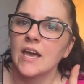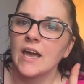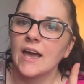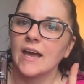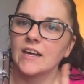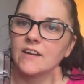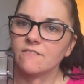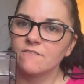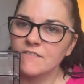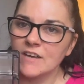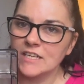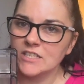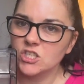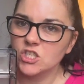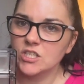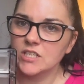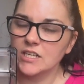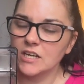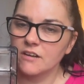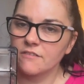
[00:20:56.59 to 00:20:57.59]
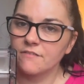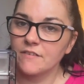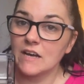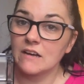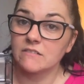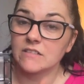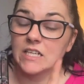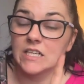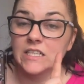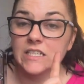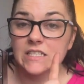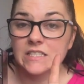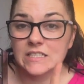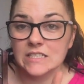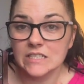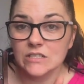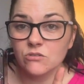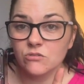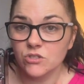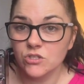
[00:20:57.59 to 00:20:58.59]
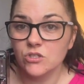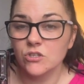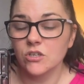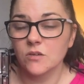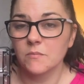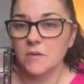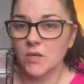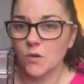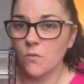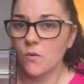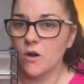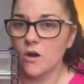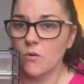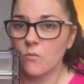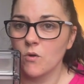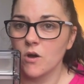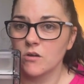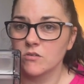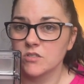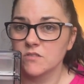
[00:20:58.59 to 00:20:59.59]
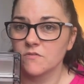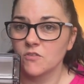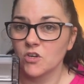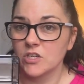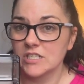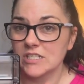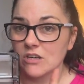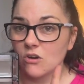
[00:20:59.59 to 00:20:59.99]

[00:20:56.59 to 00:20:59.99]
and eventually I found it, and it still took me quite a while to find it